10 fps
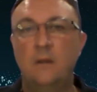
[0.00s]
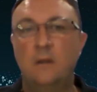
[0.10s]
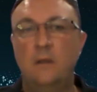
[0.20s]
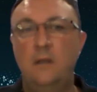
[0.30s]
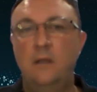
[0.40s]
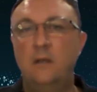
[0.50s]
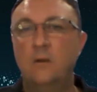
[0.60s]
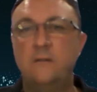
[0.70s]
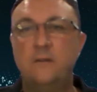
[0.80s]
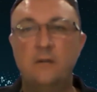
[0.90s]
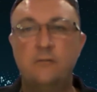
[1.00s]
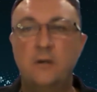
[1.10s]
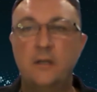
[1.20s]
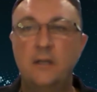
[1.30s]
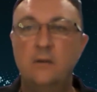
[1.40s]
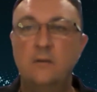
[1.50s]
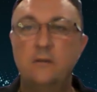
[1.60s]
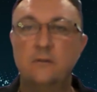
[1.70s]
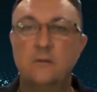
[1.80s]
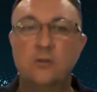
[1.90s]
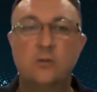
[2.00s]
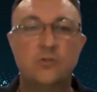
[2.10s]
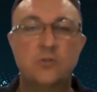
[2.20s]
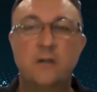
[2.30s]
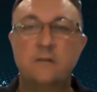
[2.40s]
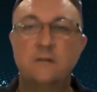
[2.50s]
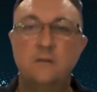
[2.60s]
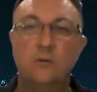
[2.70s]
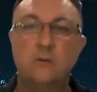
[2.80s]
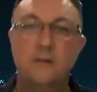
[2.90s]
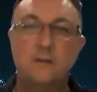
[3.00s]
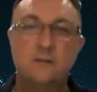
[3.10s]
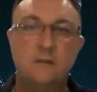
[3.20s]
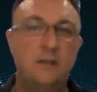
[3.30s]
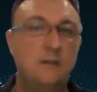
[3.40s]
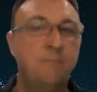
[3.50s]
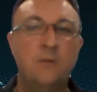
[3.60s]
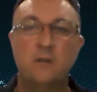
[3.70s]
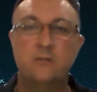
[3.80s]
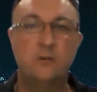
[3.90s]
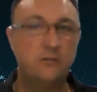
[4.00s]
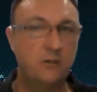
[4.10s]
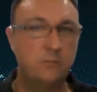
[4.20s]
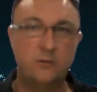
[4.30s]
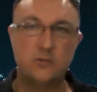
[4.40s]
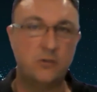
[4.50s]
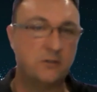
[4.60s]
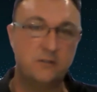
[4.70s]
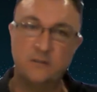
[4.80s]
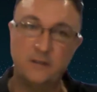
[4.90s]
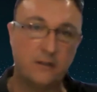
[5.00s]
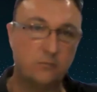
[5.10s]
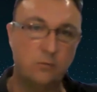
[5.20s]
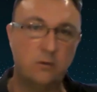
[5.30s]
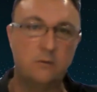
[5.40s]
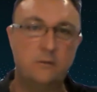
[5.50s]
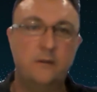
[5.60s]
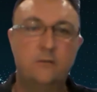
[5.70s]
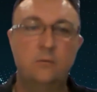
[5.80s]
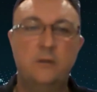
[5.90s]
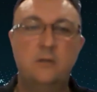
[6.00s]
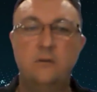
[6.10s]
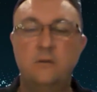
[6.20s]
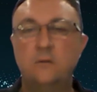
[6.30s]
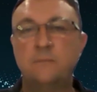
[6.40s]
in identifying areas of contrast in rock density associated with those structures, then that's what we can do.